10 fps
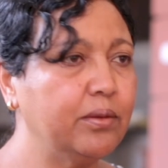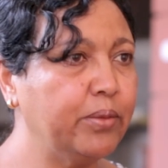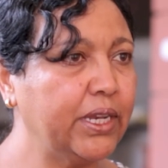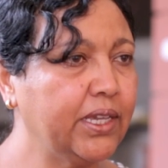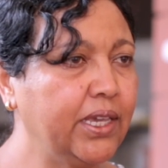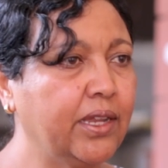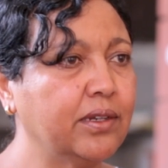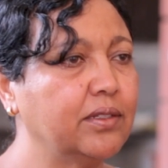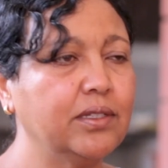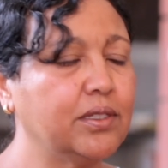But
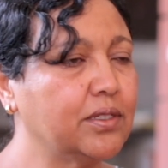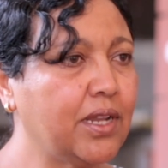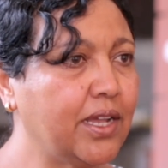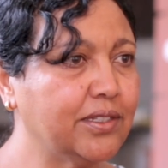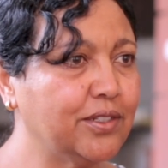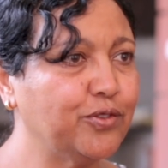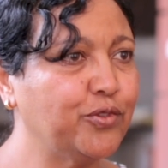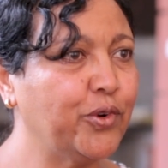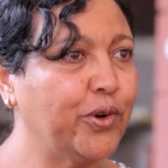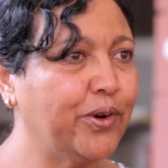again, this is not
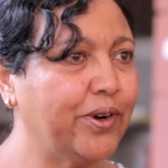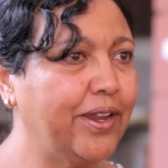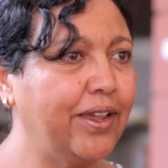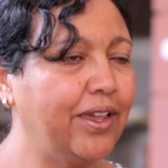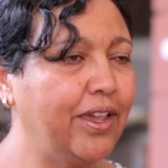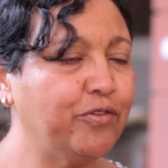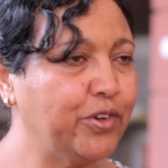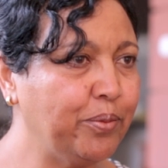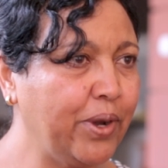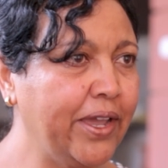for
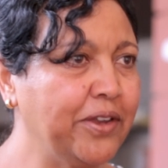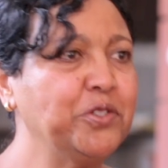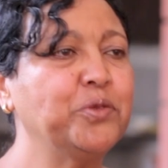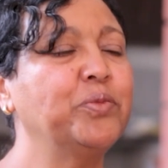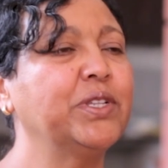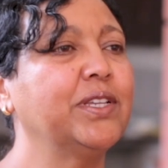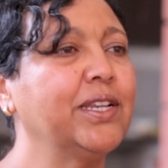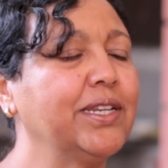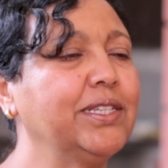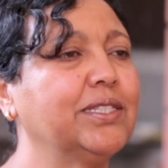every buyers, but at
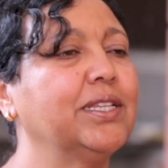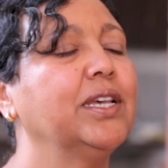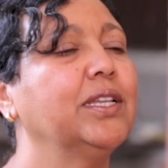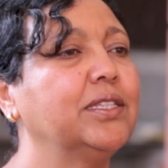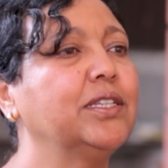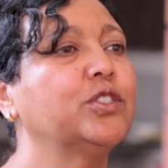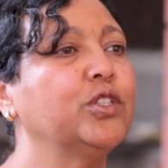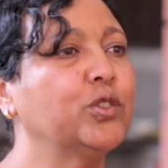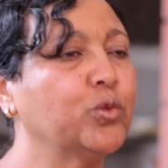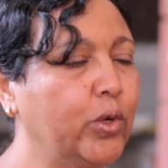least this
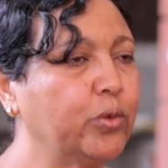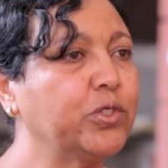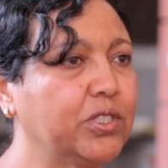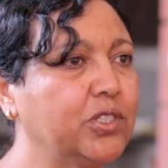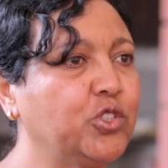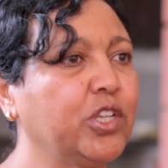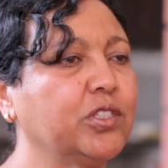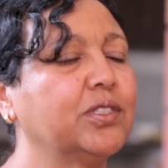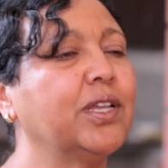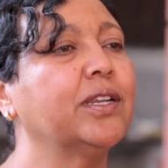is what we
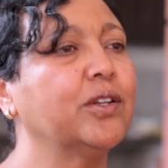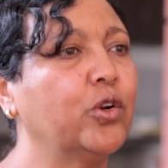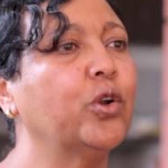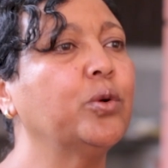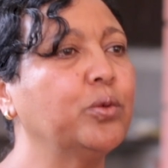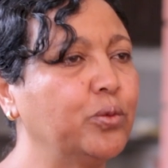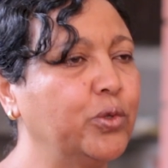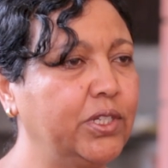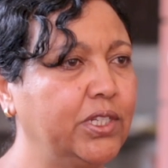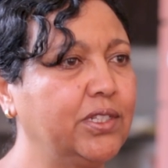suggest that a girl
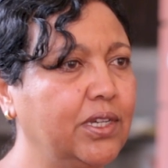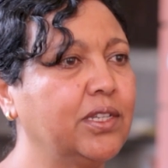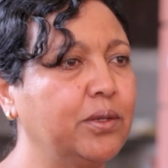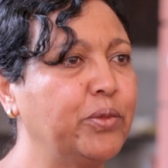would need at a